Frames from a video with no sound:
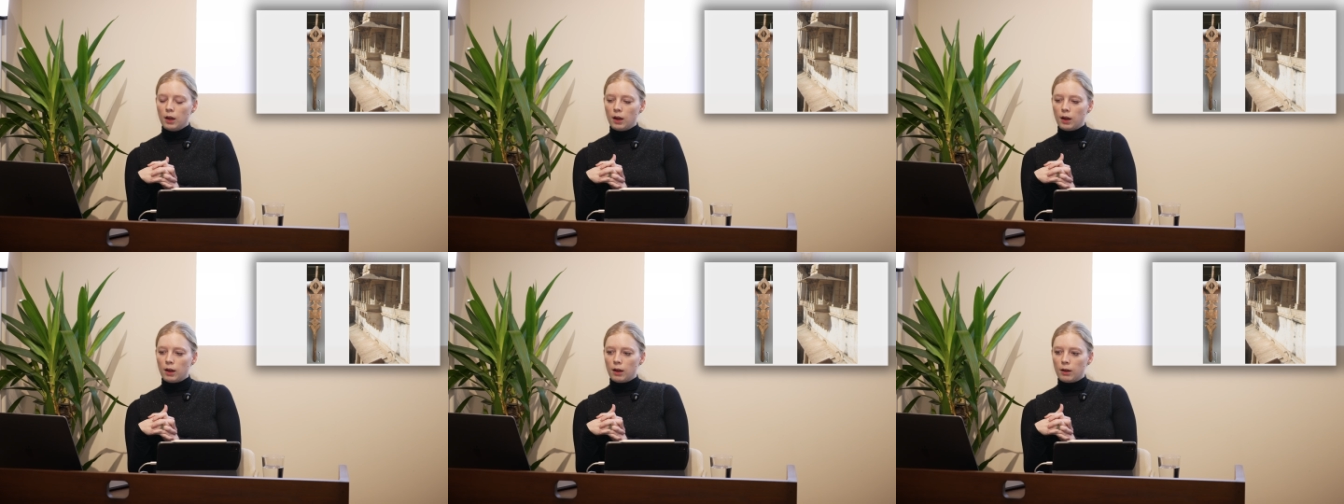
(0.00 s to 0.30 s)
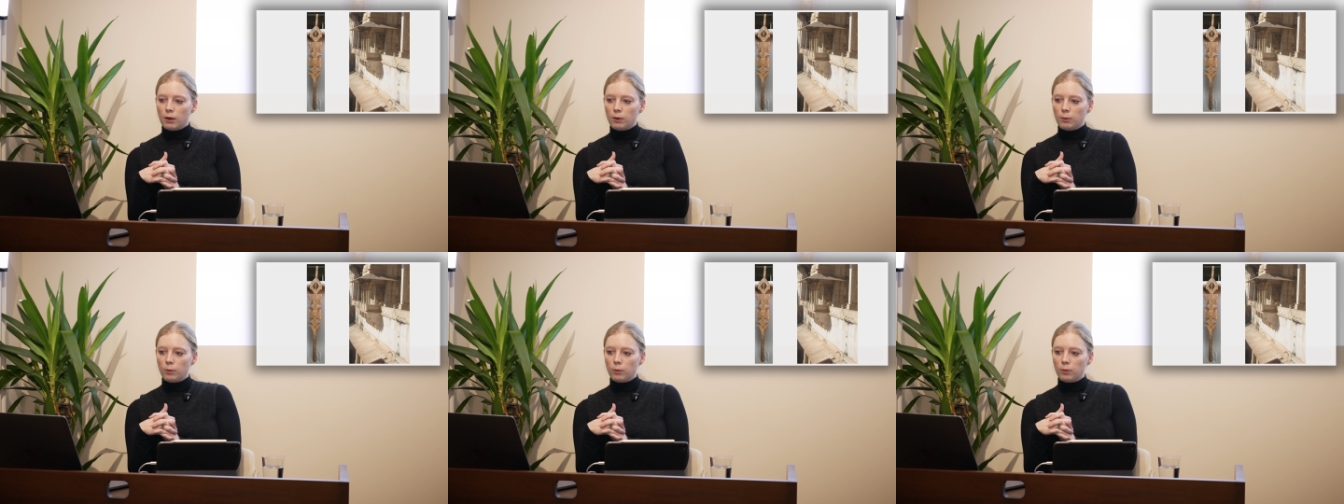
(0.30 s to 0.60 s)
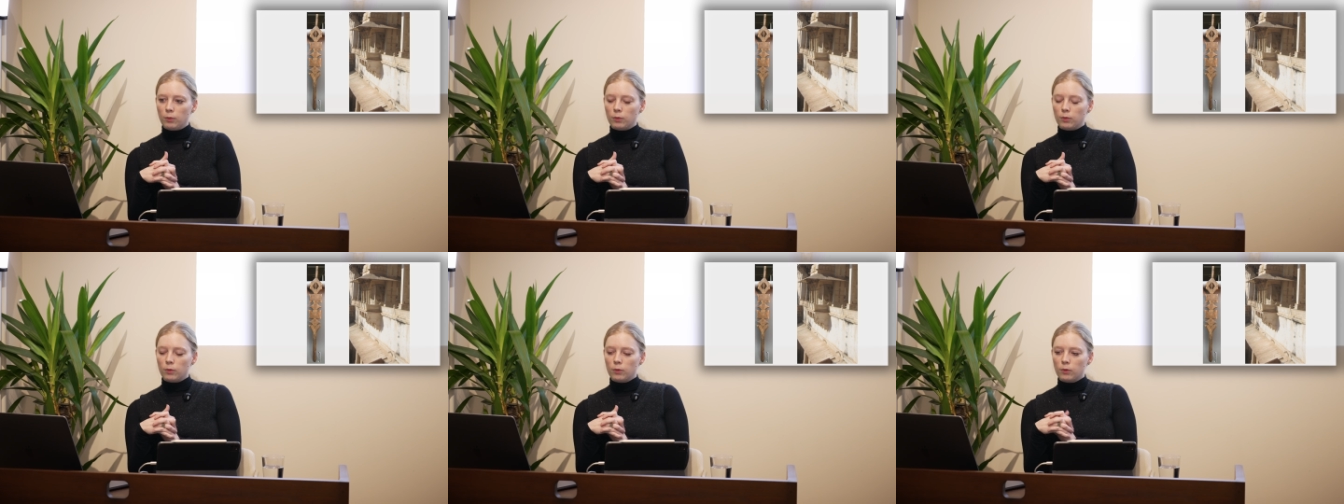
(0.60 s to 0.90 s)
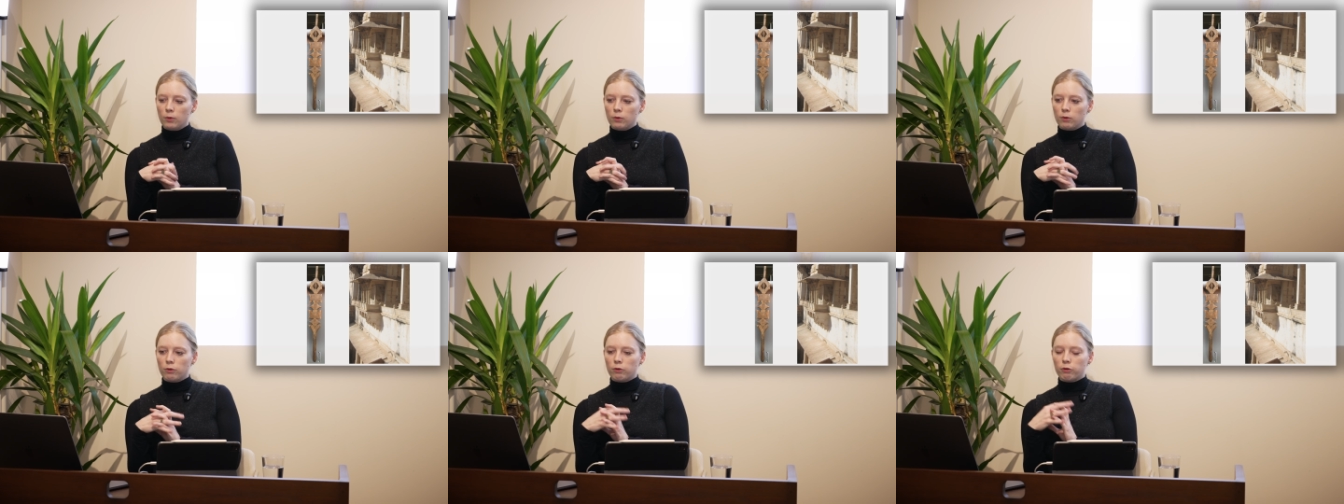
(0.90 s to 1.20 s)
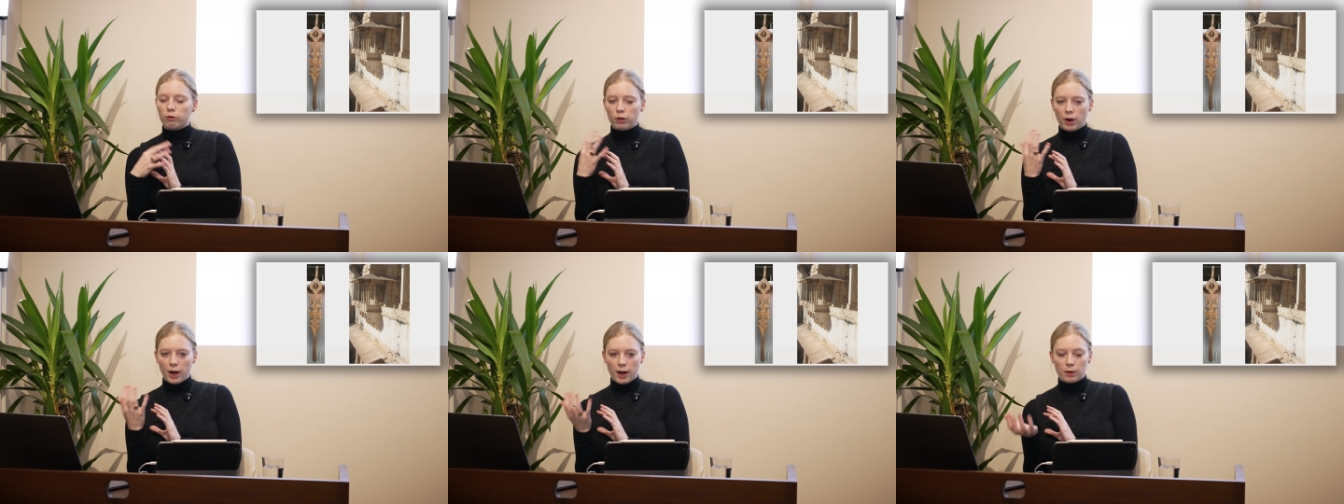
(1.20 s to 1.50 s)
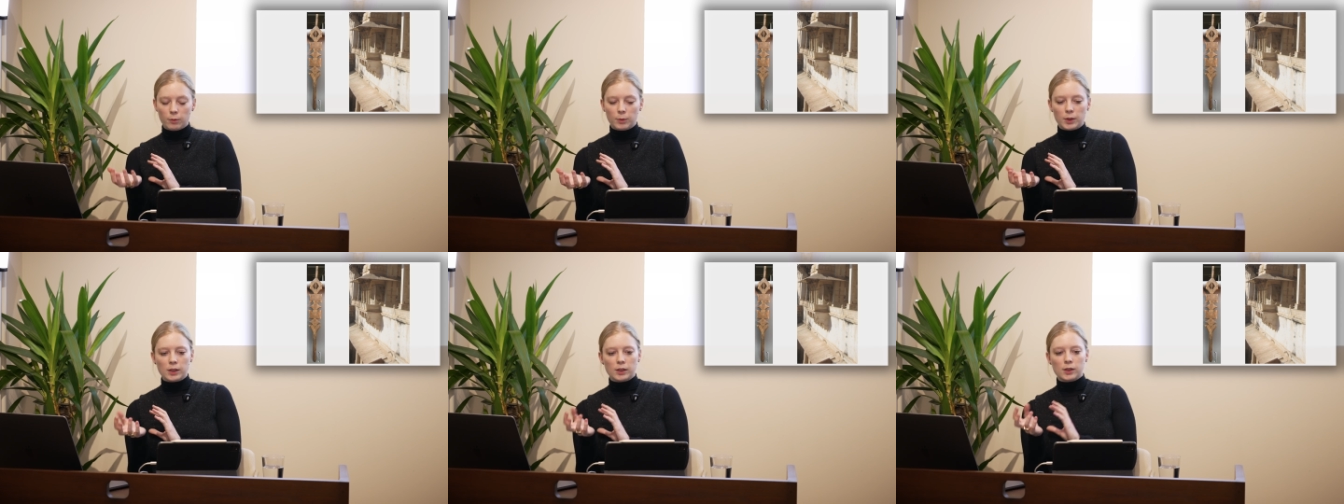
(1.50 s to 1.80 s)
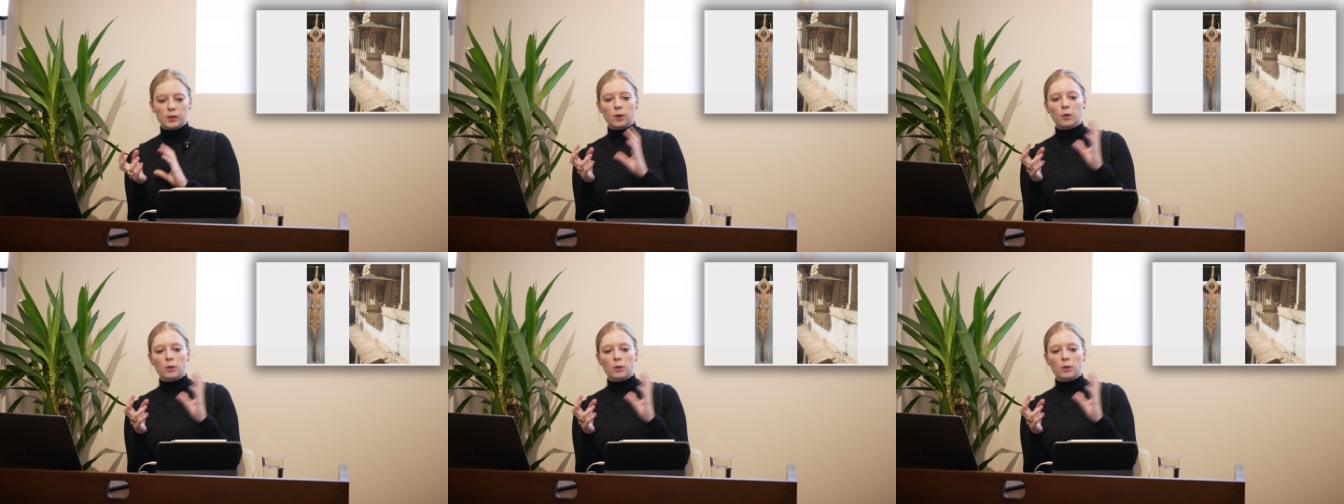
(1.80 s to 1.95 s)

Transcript: fragments.